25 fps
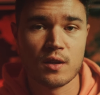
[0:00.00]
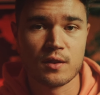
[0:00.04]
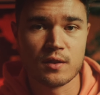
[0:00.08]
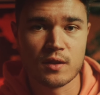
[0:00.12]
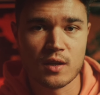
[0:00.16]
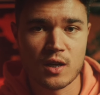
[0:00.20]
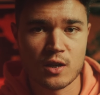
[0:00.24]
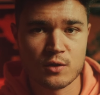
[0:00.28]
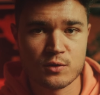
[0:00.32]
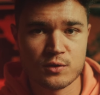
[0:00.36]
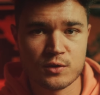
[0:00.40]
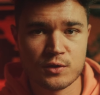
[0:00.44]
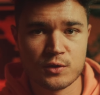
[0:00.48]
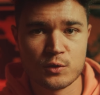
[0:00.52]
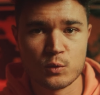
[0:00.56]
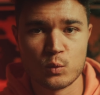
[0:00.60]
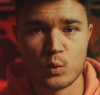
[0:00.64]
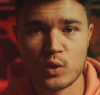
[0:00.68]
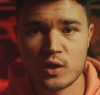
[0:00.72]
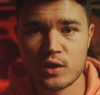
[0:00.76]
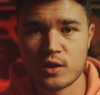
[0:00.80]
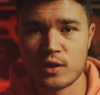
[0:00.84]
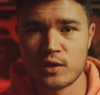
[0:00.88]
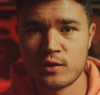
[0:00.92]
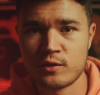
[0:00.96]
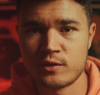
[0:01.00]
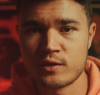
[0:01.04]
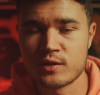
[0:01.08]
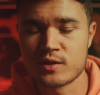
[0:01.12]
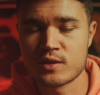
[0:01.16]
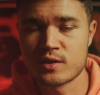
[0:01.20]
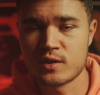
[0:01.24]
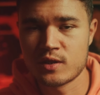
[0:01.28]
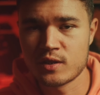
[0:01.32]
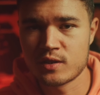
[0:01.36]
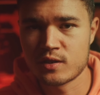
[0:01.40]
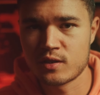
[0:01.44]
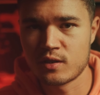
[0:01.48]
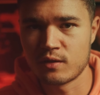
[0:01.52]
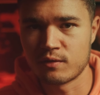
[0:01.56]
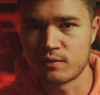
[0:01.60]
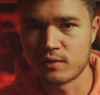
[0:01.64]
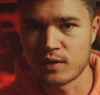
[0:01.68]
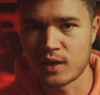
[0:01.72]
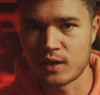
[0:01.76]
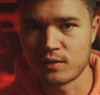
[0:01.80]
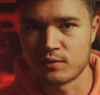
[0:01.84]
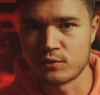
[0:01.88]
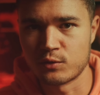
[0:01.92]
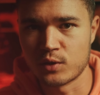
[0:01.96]

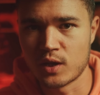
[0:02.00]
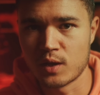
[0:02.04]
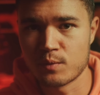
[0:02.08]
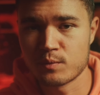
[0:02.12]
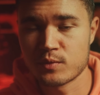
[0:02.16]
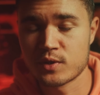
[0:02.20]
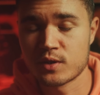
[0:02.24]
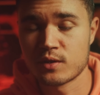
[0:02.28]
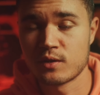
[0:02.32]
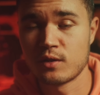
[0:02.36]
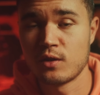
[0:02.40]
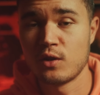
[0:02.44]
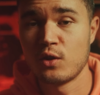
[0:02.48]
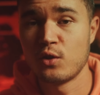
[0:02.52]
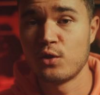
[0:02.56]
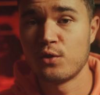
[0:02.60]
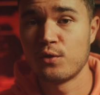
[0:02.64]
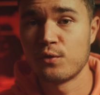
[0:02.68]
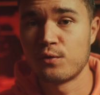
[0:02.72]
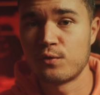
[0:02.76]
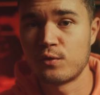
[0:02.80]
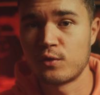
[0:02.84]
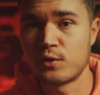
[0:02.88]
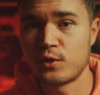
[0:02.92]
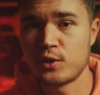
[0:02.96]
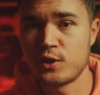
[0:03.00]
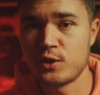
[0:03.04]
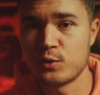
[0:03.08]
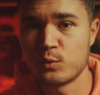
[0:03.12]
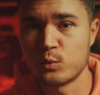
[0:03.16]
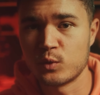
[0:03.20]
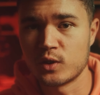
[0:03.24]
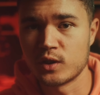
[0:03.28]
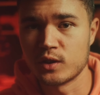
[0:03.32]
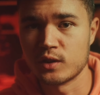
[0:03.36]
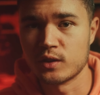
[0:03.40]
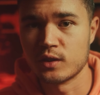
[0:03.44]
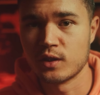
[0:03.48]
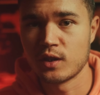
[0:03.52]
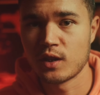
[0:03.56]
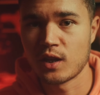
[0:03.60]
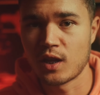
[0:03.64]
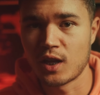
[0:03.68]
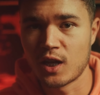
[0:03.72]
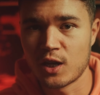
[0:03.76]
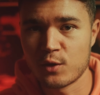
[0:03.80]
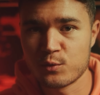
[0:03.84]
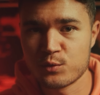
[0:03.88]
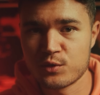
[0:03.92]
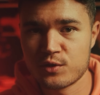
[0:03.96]
1,165 grams, 41
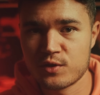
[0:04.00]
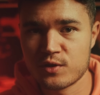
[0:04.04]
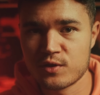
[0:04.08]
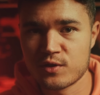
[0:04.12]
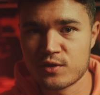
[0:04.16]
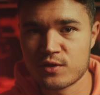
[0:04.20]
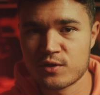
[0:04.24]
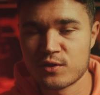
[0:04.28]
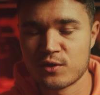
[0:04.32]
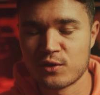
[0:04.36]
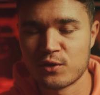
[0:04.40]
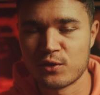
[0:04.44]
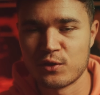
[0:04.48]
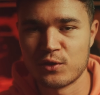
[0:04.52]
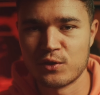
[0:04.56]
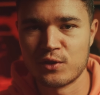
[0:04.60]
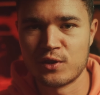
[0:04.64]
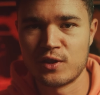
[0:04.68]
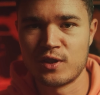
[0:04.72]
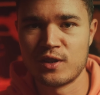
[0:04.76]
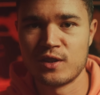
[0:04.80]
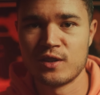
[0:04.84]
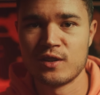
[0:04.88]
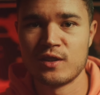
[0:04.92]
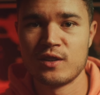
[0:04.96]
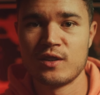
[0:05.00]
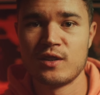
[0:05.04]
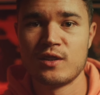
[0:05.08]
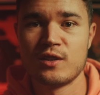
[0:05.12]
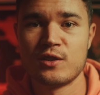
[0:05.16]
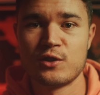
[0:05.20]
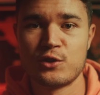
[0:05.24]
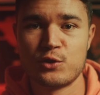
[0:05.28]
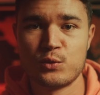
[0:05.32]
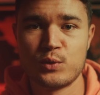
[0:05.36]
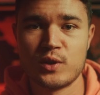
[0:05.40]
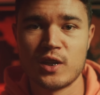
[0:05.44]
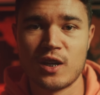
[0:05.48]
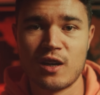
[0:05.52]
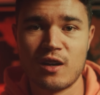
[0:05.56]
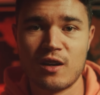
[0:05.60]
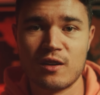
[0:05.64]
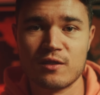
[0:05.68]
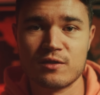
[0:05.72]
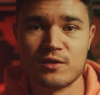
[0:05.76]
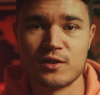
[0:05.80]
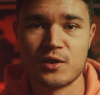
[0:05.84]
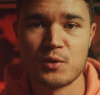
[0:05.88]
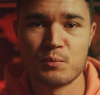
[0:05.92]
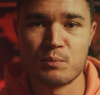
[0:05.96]
ounces or
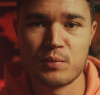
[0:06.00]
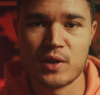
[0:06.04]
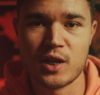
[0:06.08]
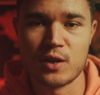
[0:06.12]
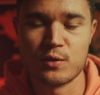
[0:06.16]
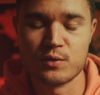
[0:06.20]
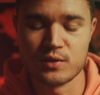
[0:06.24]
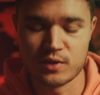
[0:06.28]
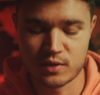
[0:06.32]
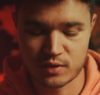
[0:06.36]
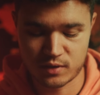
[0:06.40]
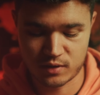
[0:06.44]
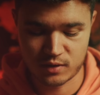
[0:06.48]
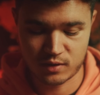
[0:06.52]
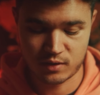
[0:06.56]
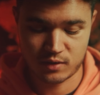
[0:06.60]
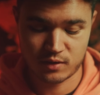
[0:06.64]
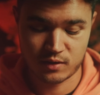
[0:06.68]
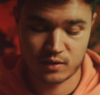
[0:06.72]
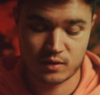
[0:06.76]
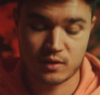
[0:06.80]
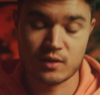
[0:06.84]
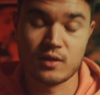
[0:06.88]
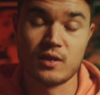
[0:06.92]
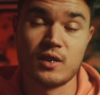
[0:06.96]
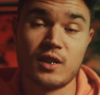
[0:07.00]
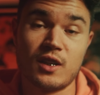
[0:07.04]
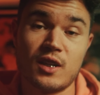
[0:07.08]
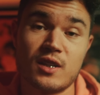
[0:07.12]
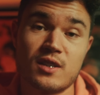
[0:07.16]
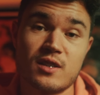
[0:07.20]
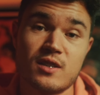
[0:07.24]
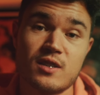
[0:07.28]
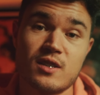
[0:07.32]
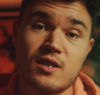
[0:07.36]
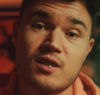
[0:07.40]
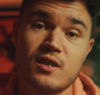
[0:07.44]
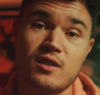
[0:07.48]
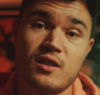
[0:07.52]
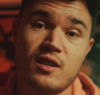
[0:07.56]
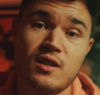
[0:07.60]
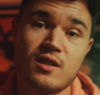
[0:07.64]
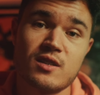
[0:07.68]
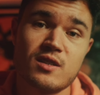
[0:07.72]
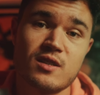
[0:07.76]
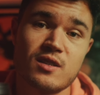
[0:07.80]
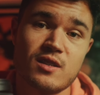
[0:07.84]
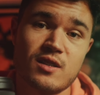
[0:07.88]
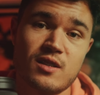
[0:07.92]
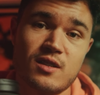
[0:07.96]
2.5 pounds. Yes,
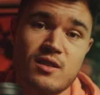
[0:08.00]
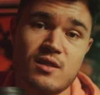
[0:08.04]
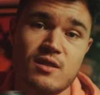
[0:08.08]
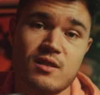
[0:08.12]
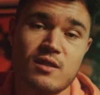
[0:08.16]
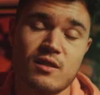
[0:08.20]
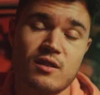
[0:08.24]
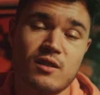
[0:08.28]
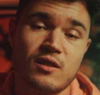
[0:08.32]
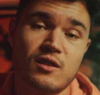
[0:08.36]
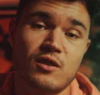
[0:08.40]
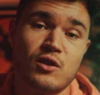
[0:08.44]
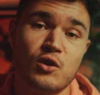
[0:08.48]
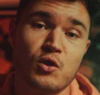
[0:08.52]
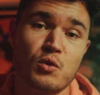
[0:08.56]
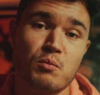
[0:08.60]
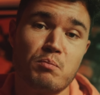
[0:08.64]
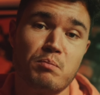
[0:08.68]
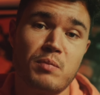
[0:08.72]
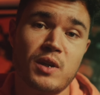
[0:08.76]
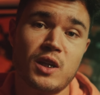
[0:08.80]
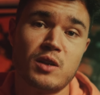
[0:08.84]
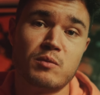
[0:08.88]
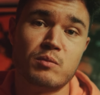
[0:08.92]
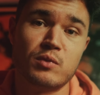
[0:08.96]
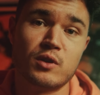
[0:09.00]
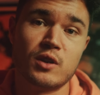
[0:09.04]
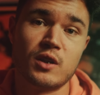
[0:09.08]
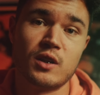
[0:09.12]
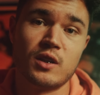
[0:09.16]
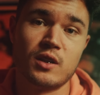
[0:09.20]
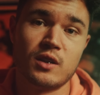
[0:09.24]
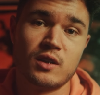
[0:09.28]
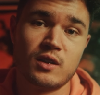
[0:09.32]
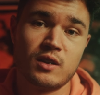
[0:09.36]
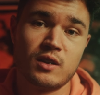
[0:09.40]
this is a big boy.